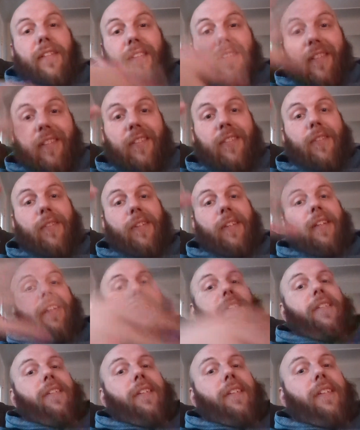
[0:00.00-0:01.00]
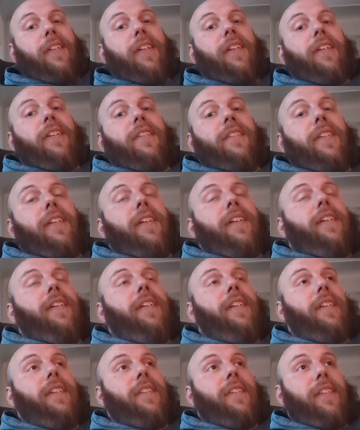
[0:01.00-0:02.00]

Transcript: And so yeah, there you say it. You